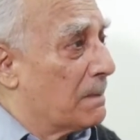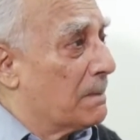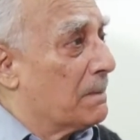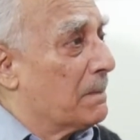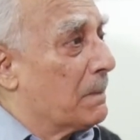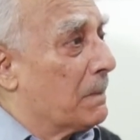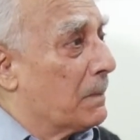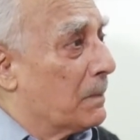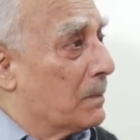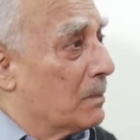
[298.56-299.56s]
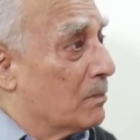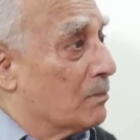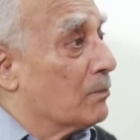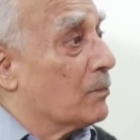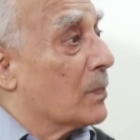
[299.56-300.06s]
Now,
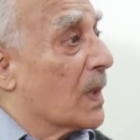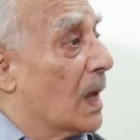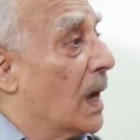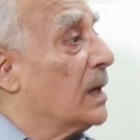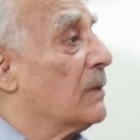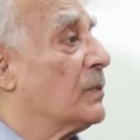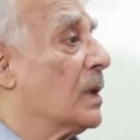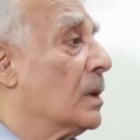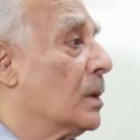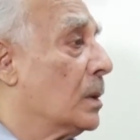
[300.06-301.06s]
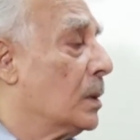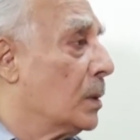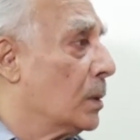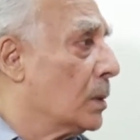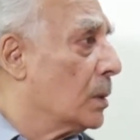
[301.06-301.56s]
at the age of 82, I